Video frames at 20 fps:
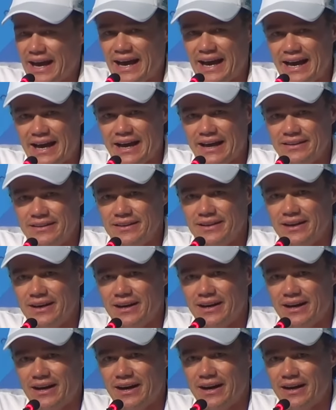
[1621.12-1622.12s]
And
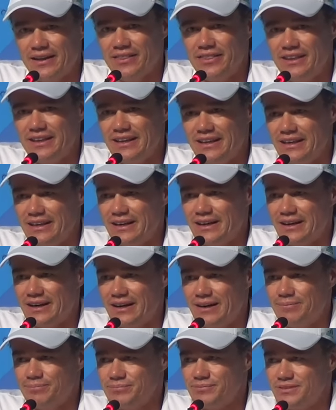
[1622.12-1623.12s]

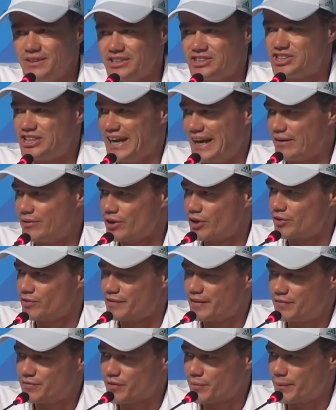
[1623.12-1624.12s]
the sharing
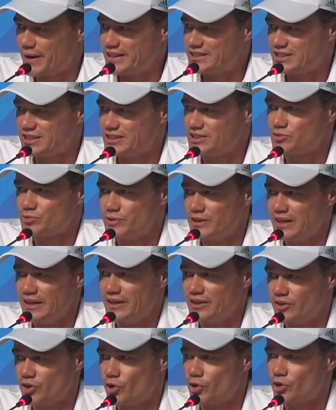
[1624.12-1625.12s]
of information is
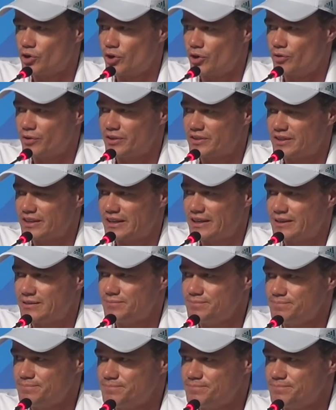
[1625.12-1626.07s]
really an ongoing thing.